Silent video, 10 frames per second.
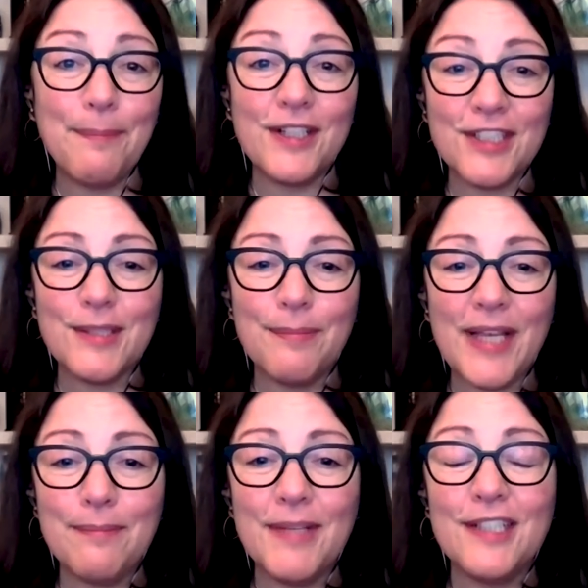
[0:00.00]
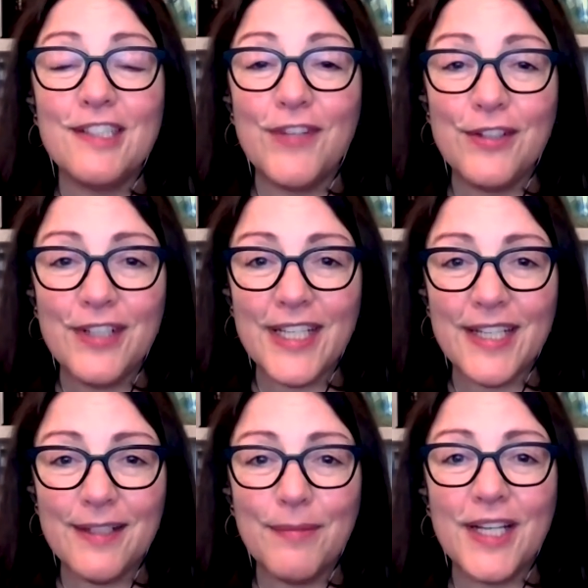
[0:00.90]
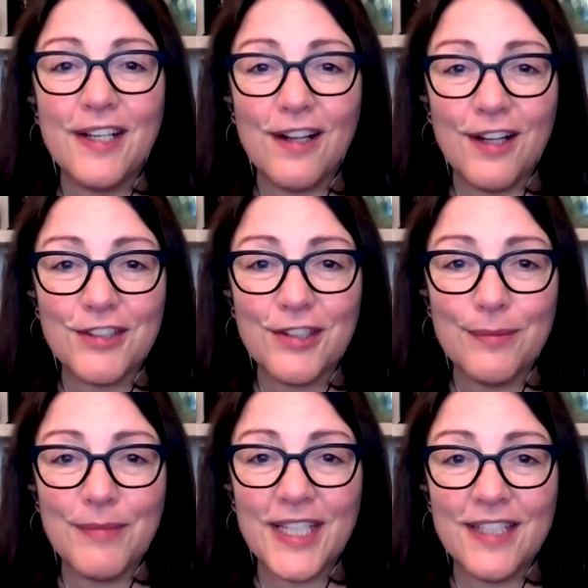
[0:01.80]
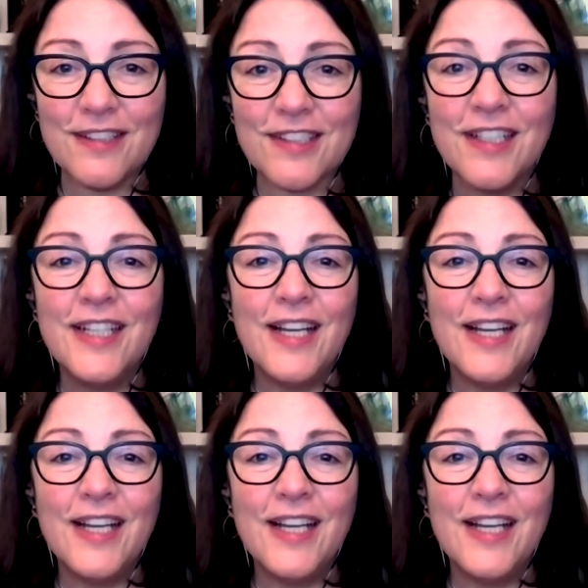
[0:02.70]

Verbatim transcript: Participate means voting, but it also means